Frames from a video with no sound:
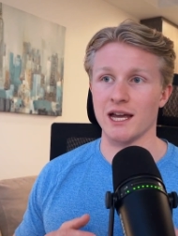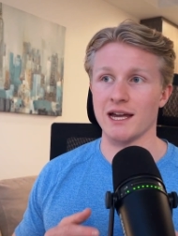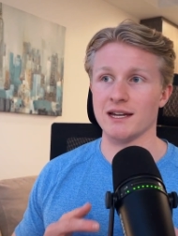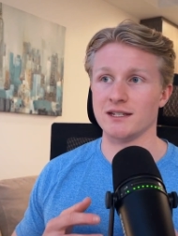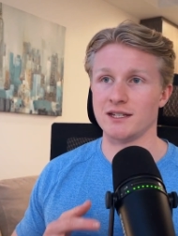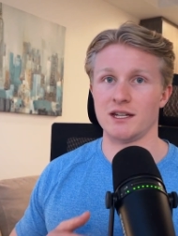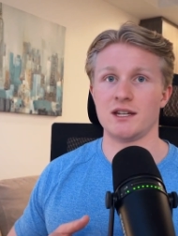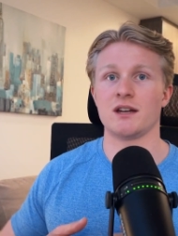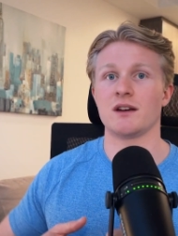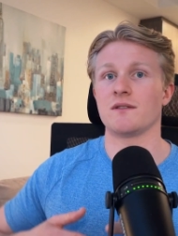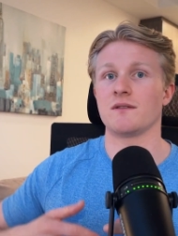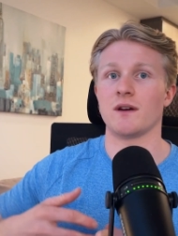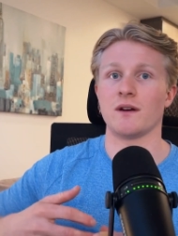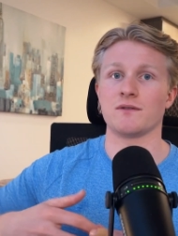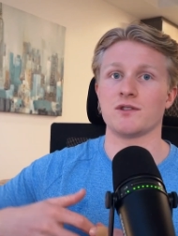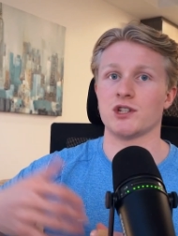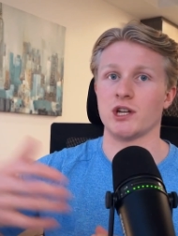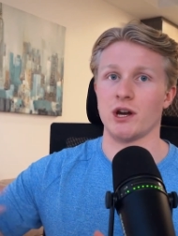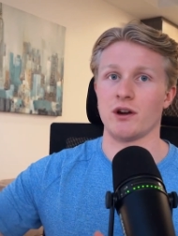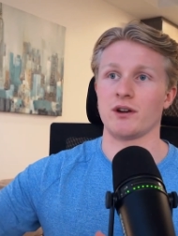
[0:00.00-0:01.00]
idea of
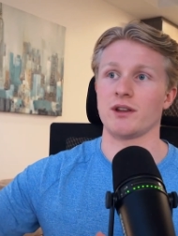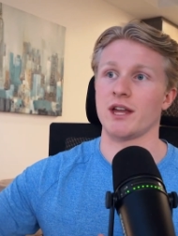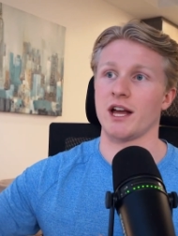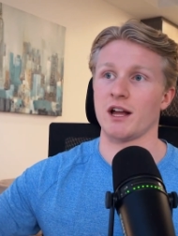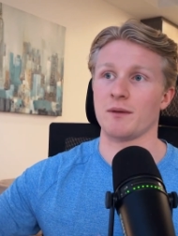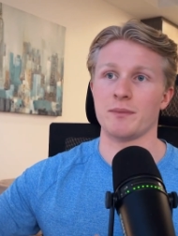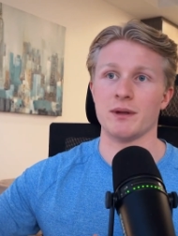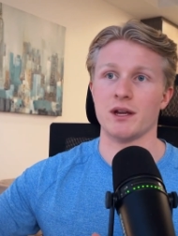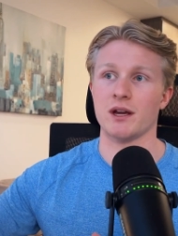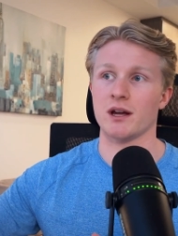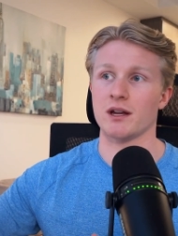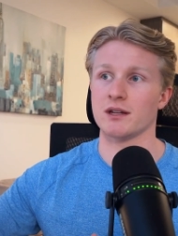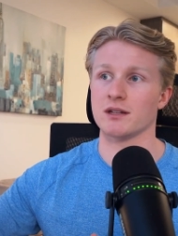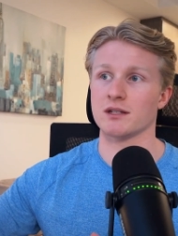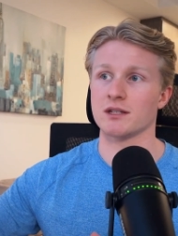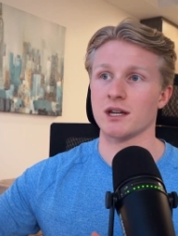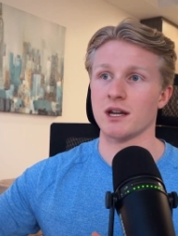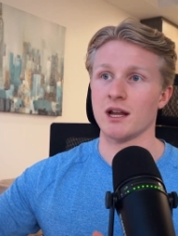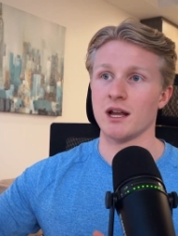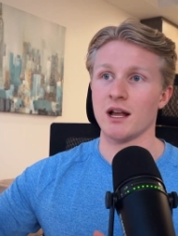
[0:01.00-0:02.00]
sharing that
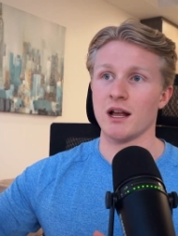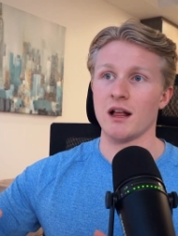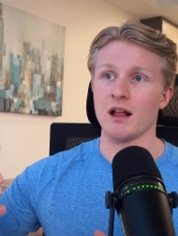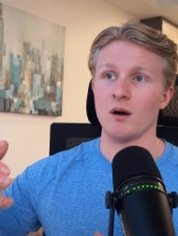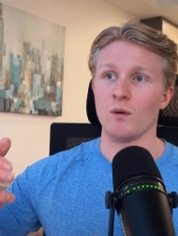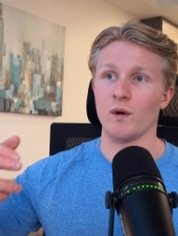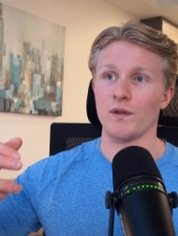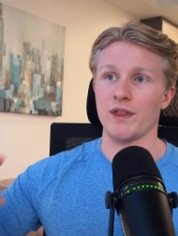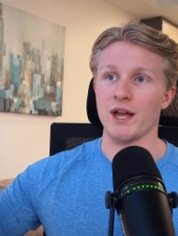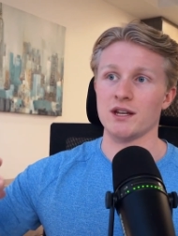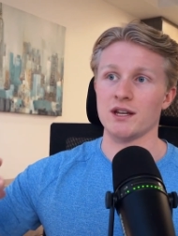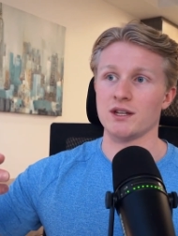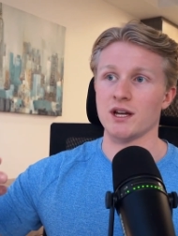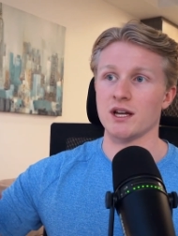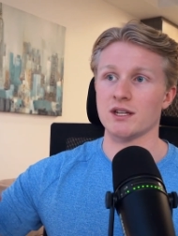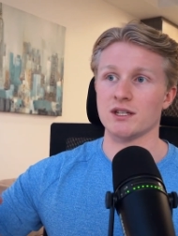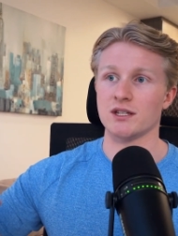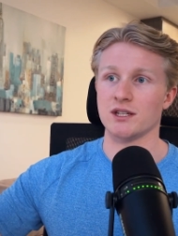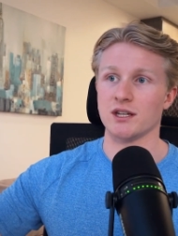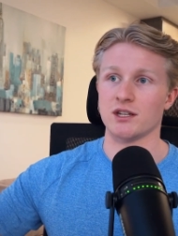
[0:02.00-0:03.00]
because what that
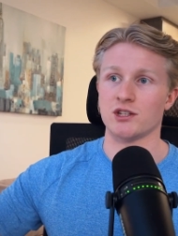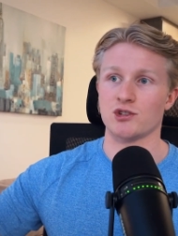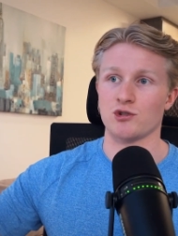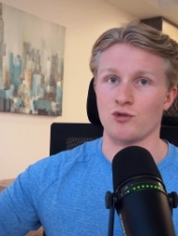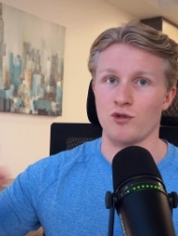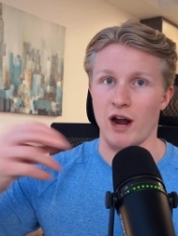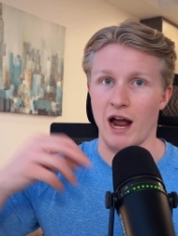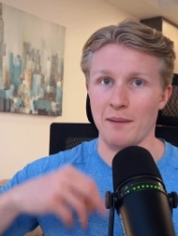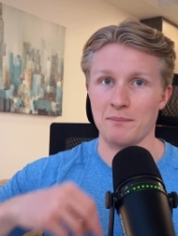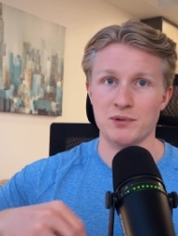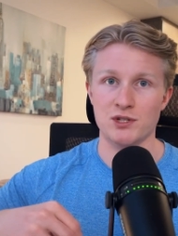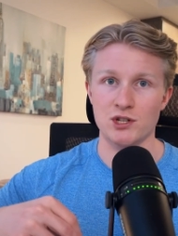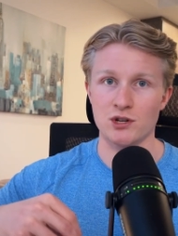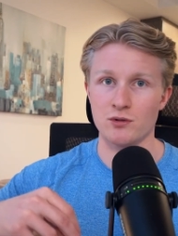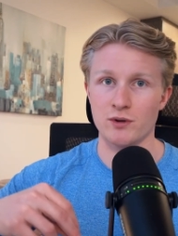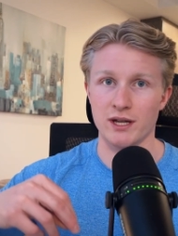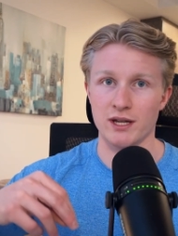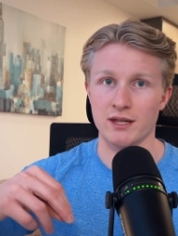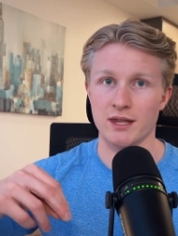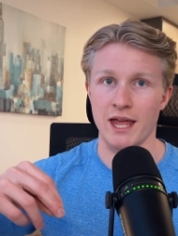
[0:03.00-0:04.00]
does is it traps you
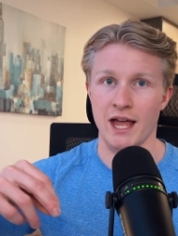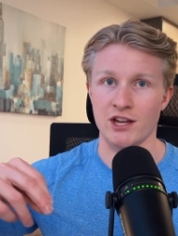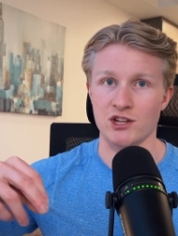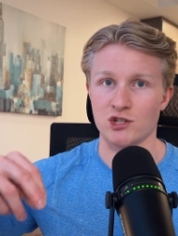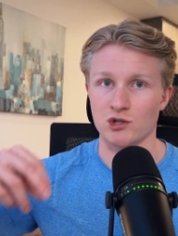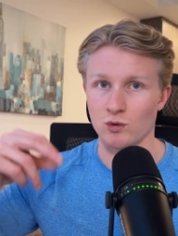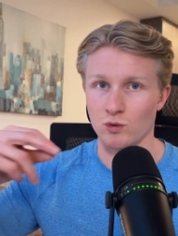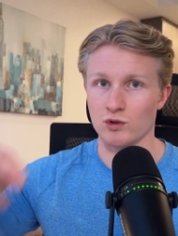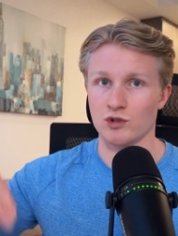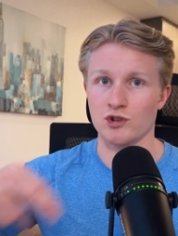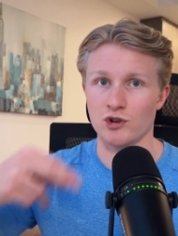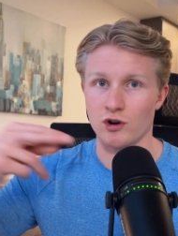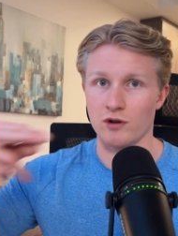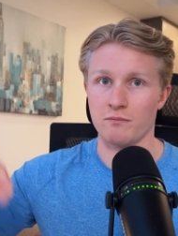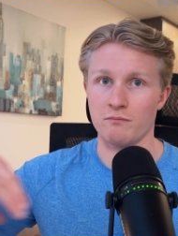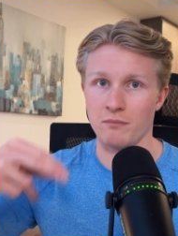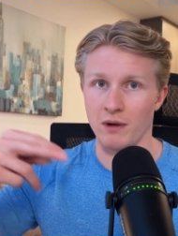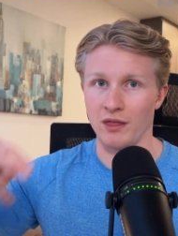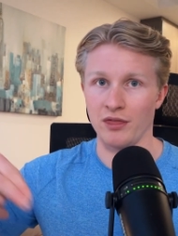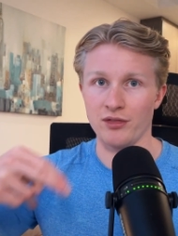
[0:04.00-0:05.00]
in that short-term
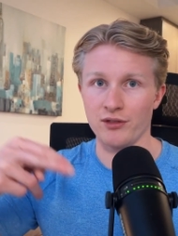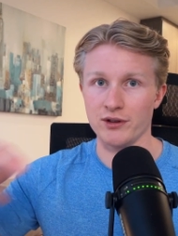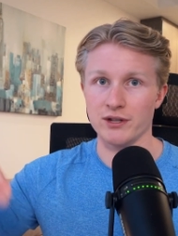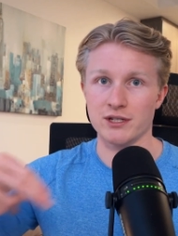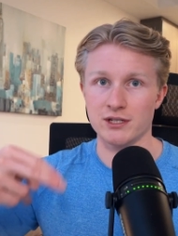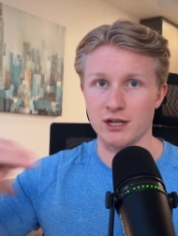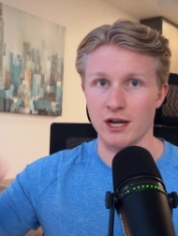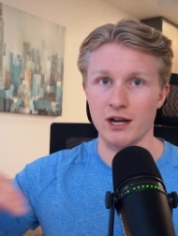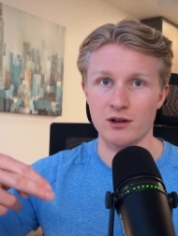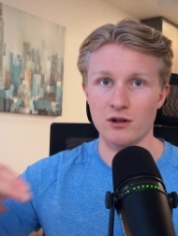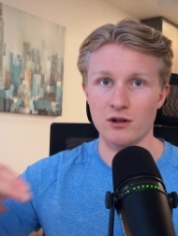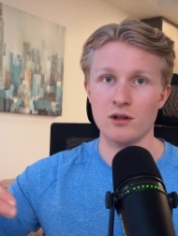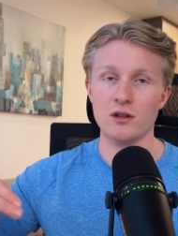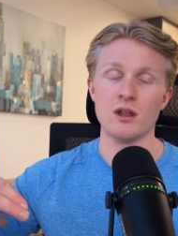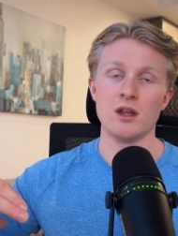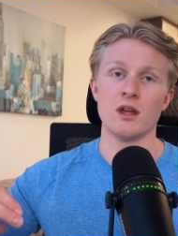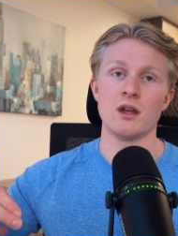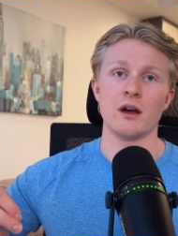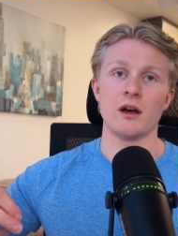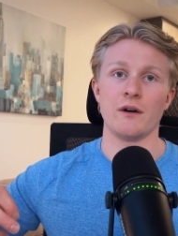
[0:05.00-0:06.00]
monthly cycle
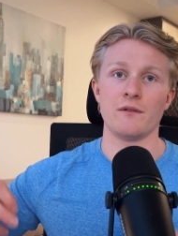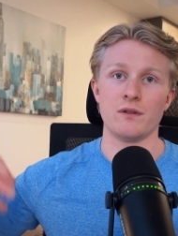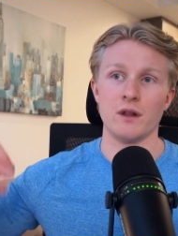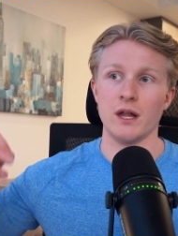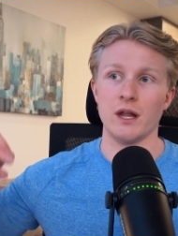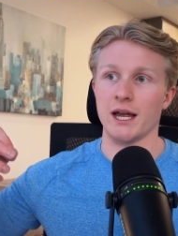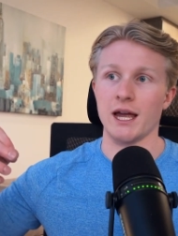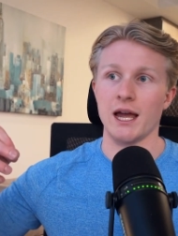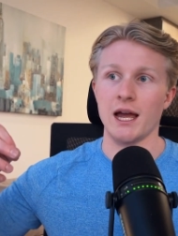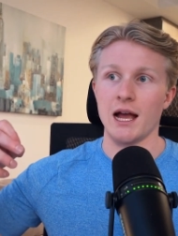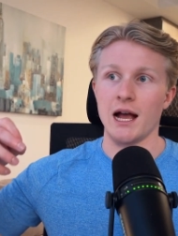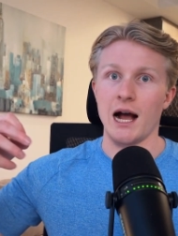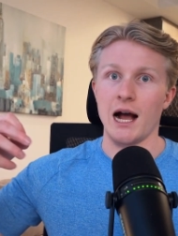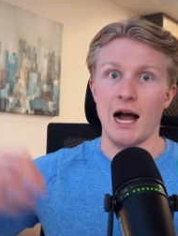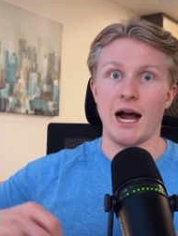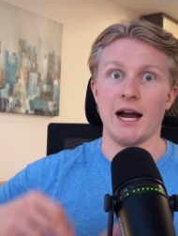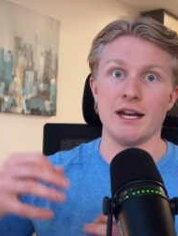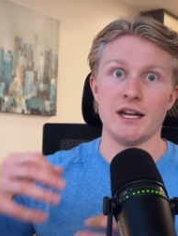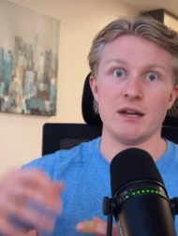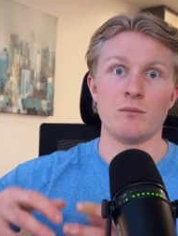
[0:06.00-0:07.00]
of like,
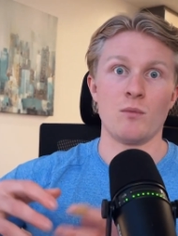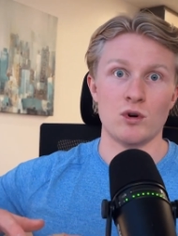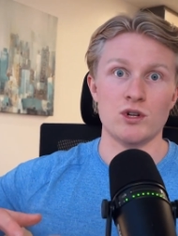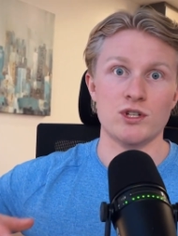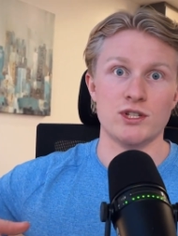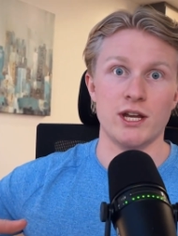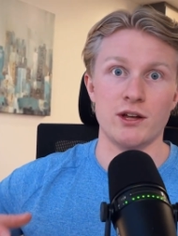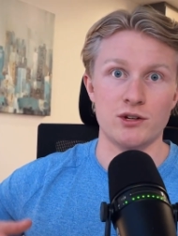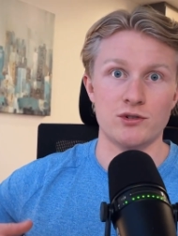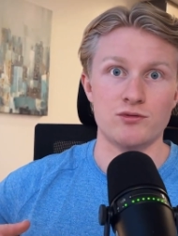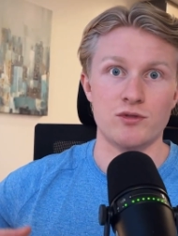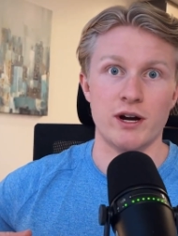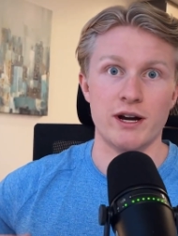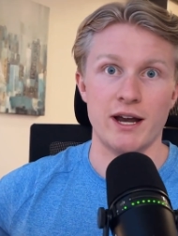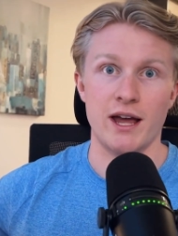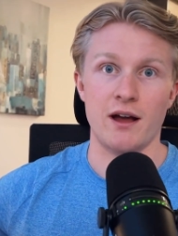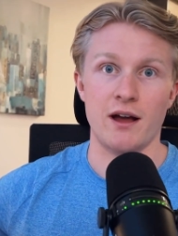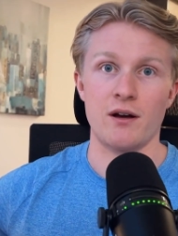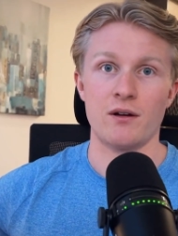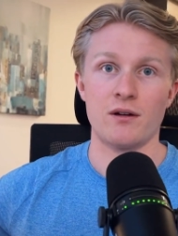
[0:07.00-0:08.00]
I need more sales right
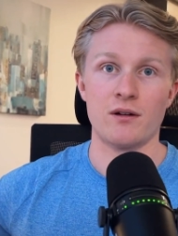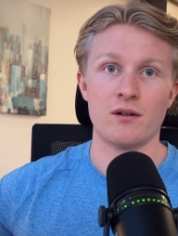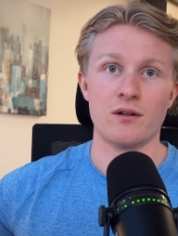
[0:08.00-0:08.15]
now,